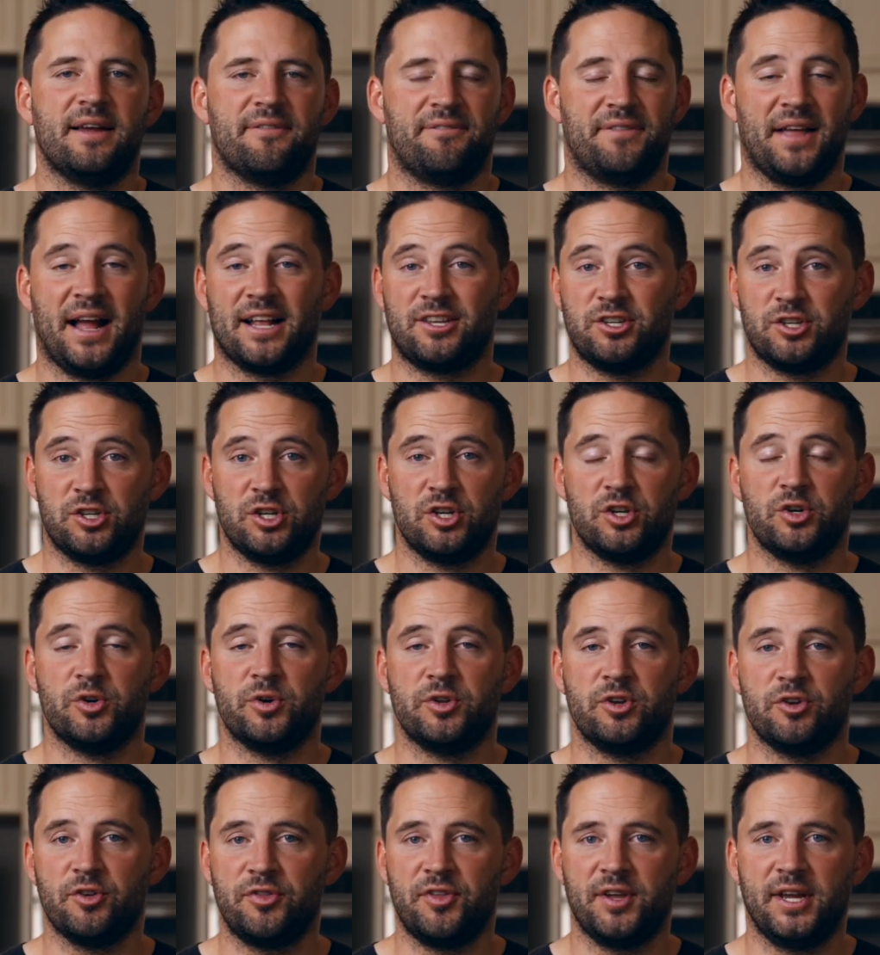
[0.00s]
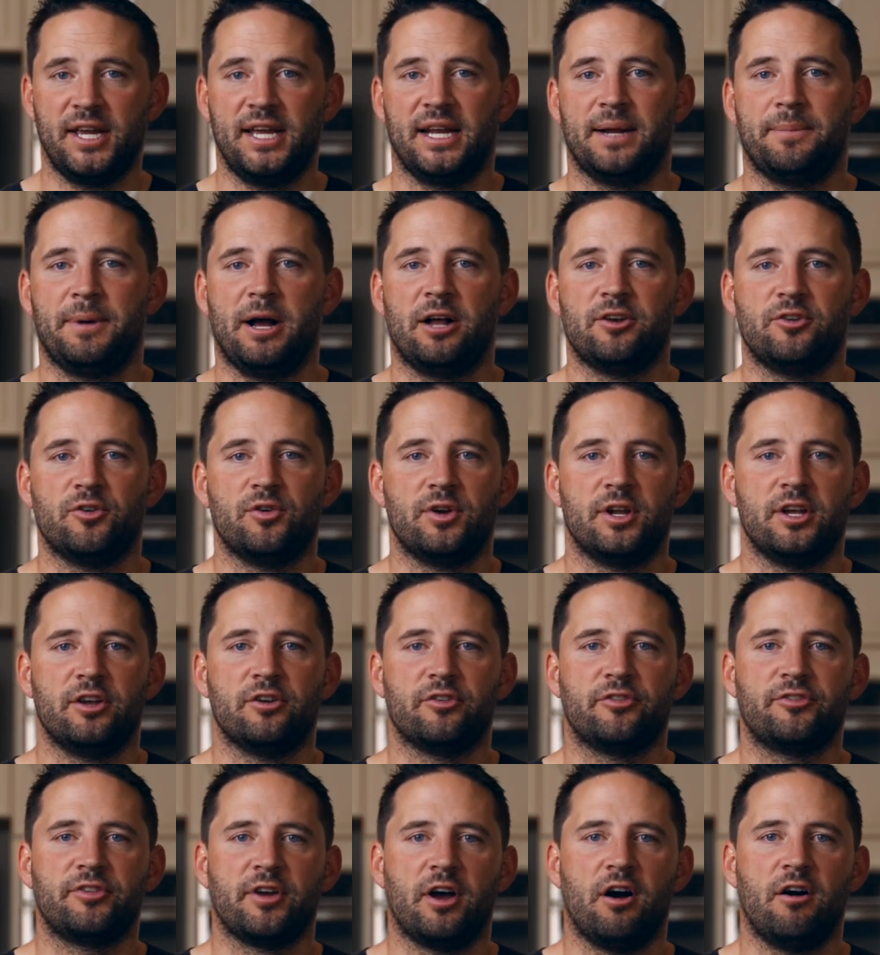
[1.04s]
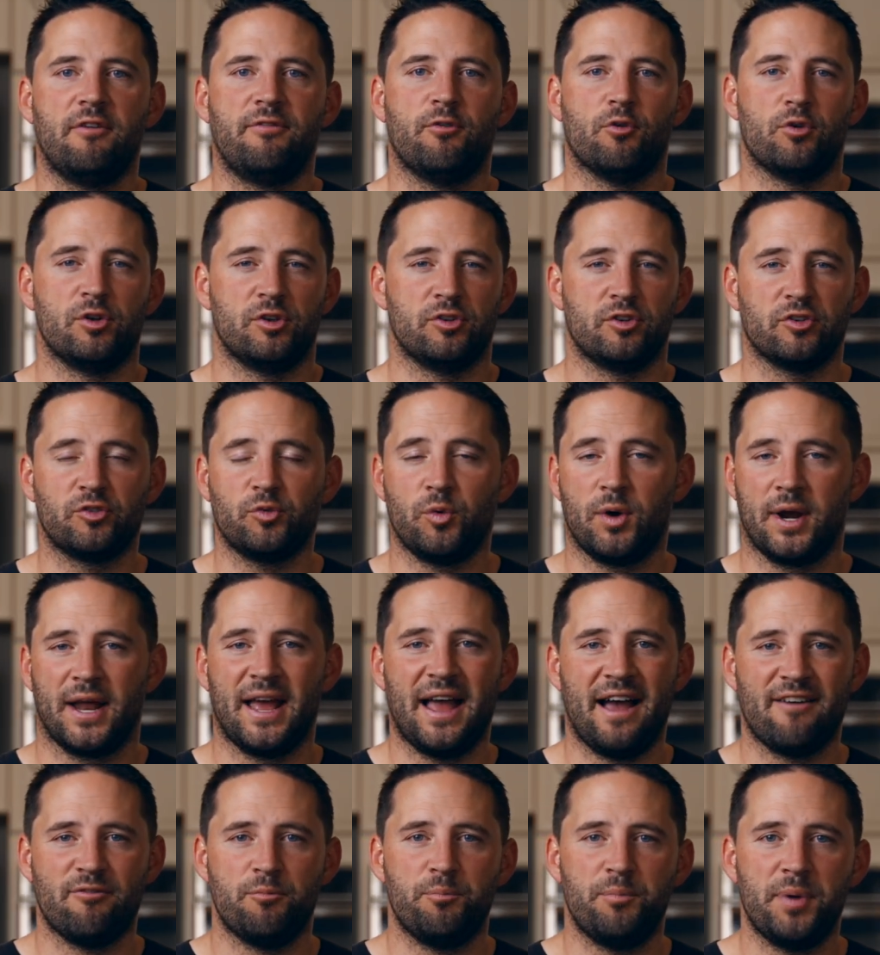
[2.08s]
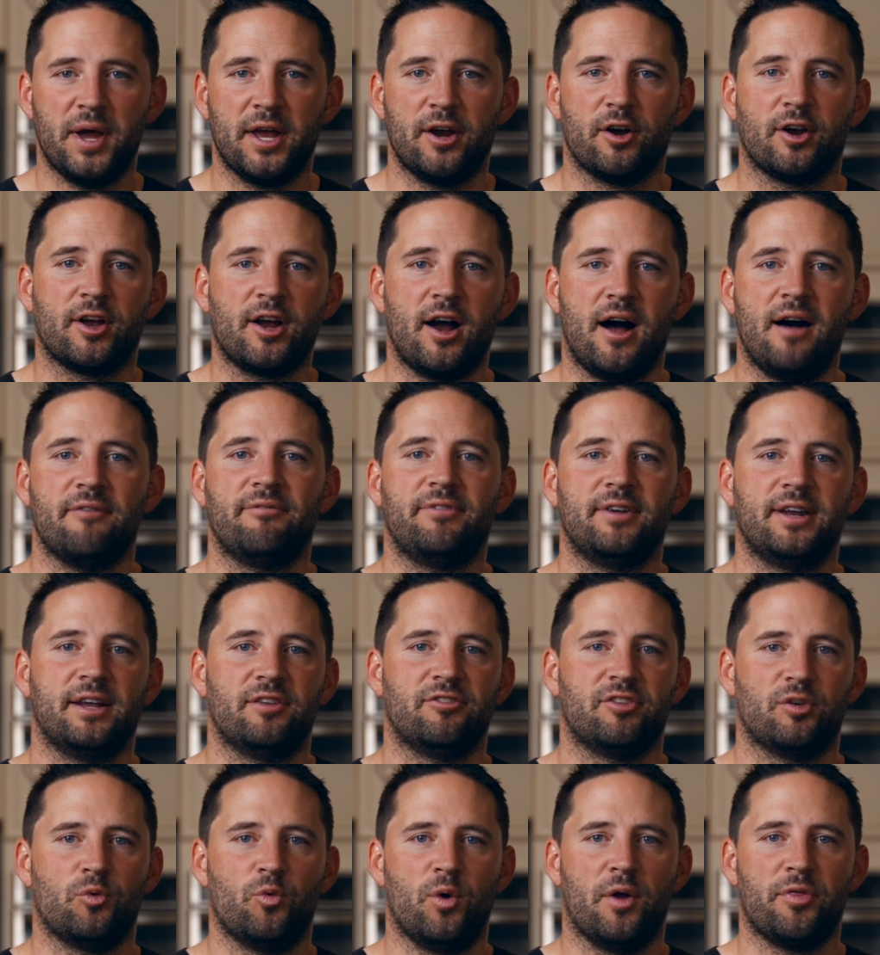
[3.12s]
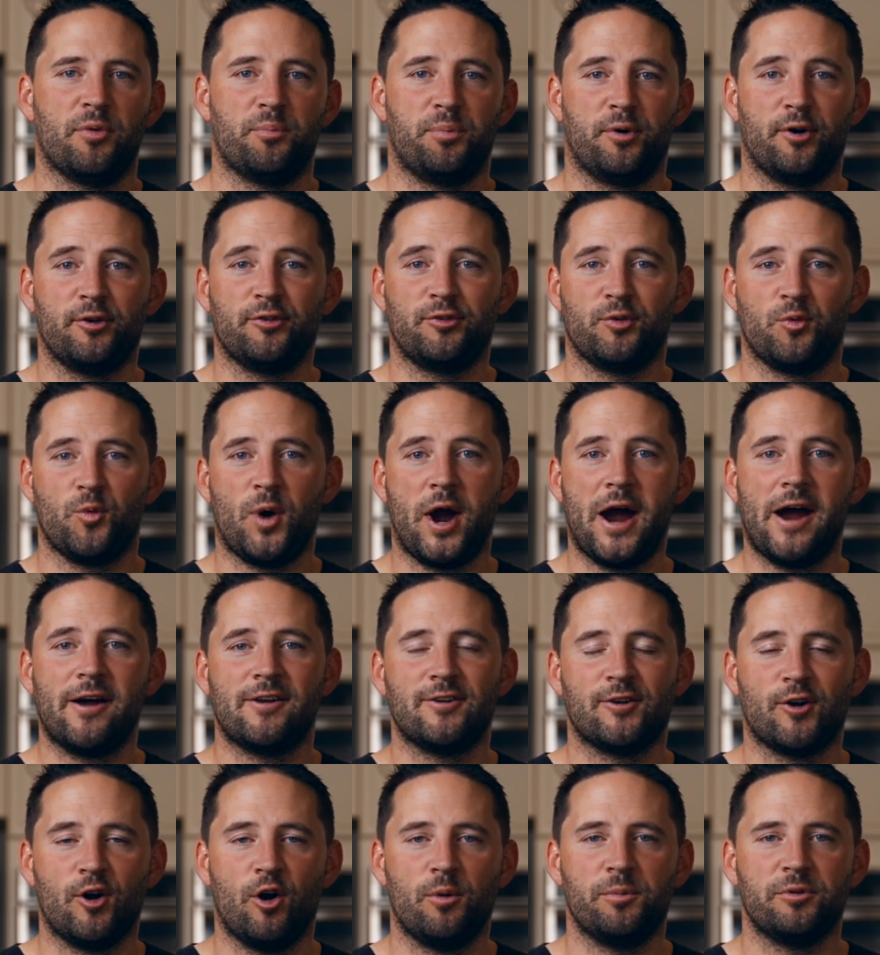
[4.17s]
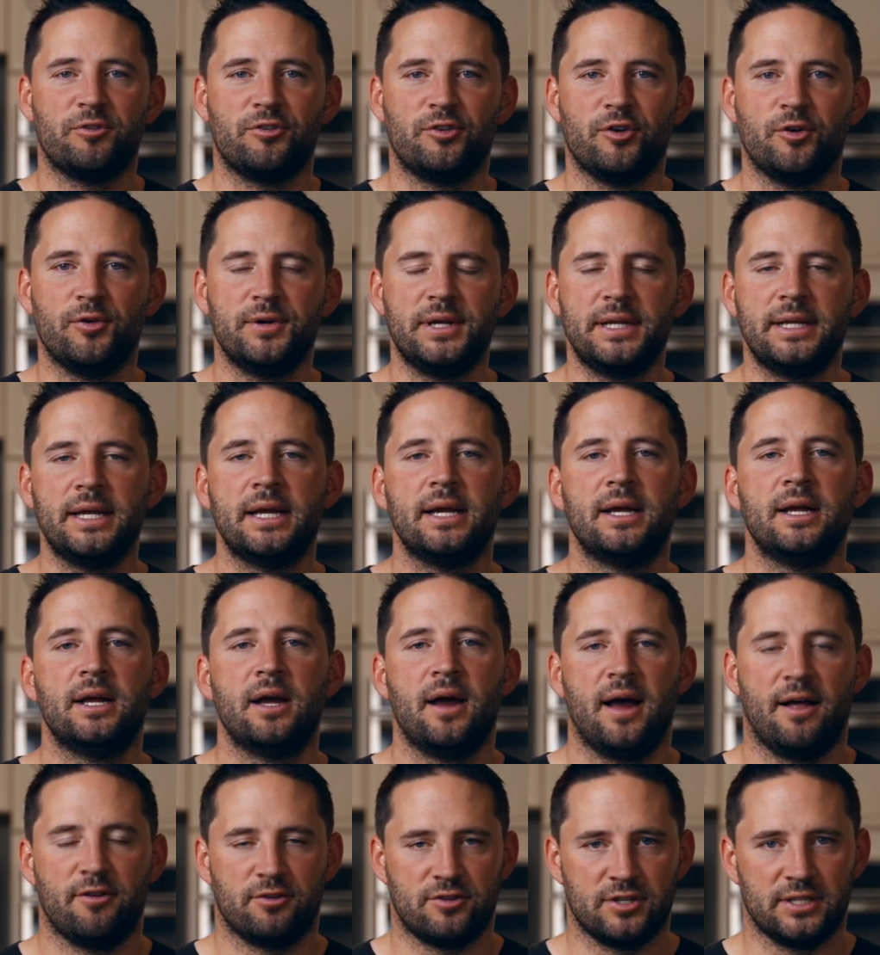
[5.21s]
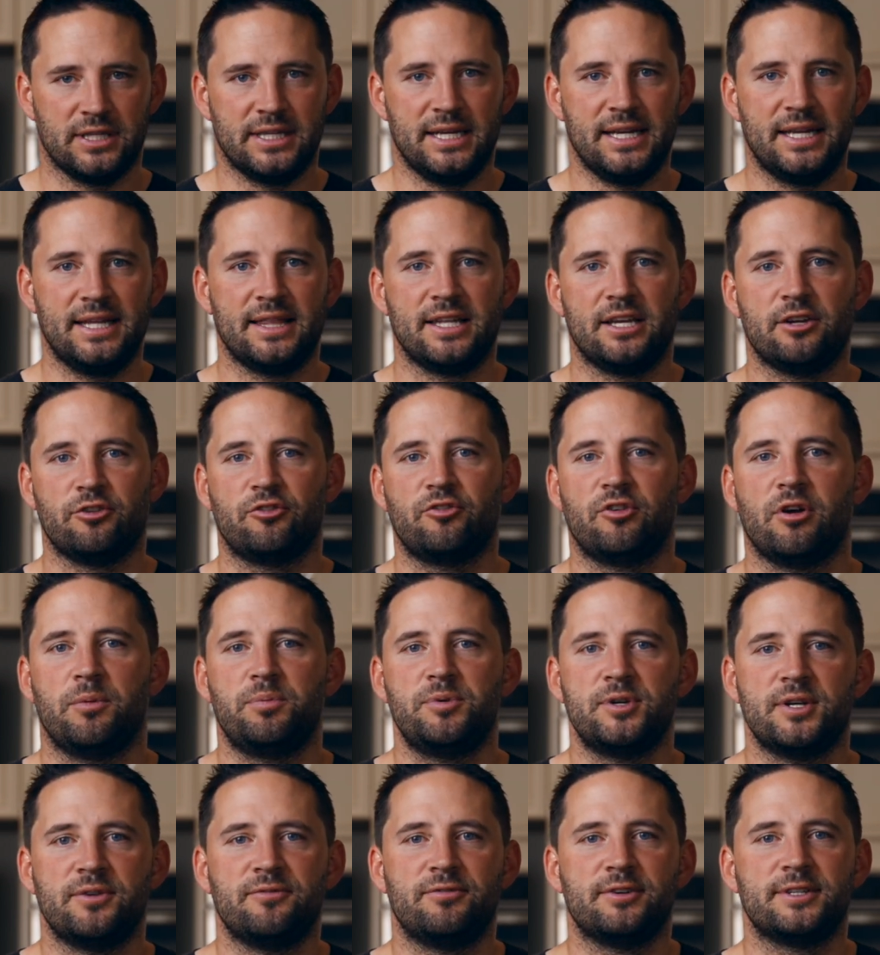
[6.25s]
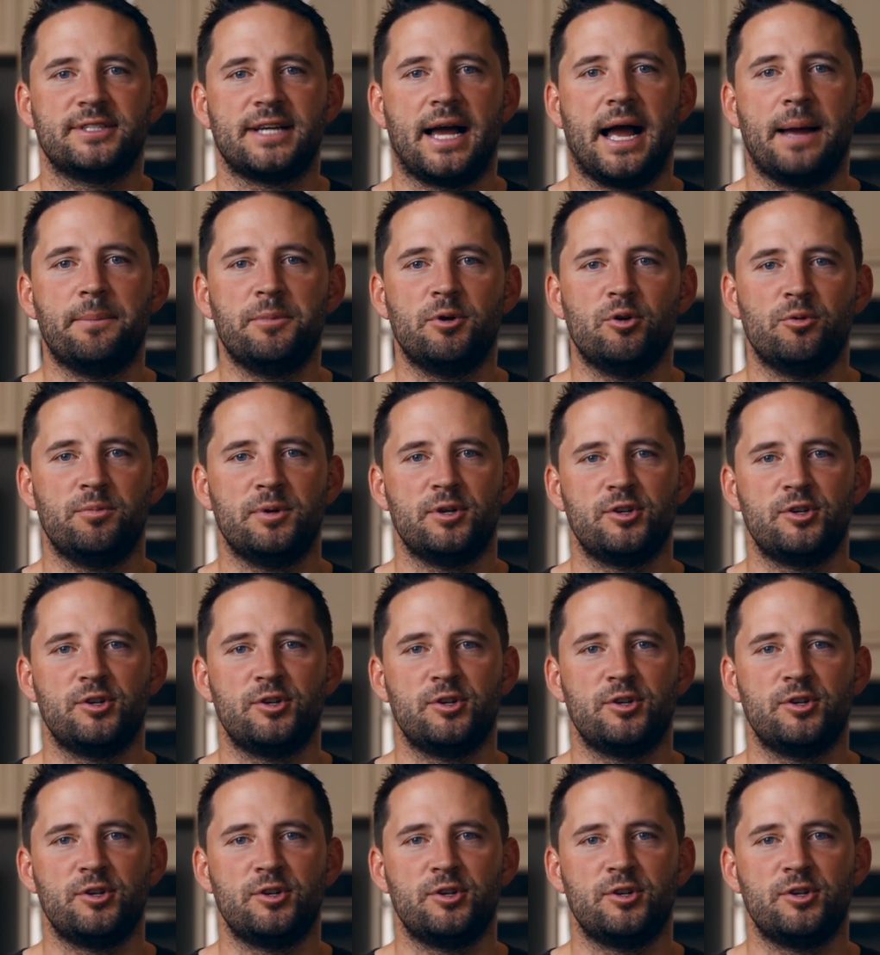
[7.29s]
If that's you and you're thinking about doing it yourself or you just wanna have better confidence in what the person wiring your home is doing, there's a link in the description for Tym U.